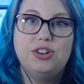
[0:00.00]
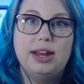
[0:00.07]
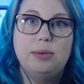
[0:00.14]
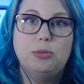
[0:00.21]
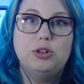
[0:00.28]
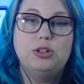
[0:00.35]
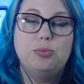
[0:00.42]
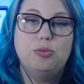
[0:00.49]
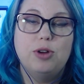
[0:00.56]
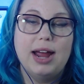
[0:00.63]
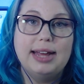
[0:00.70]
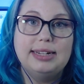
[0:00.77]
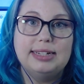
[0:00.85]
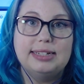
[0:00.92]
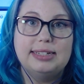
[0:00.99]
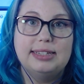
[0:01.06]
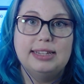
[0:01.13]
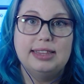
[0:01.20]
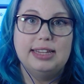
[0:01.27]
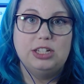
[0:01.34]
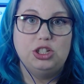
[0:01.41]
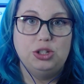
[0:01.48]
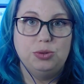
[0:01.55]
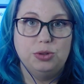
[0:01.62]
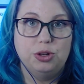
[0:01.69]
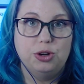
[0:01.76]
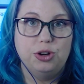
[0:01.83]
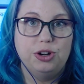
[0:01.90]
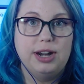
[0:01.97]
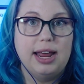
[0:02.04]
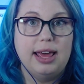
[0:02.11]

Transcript: able to practice the things you learn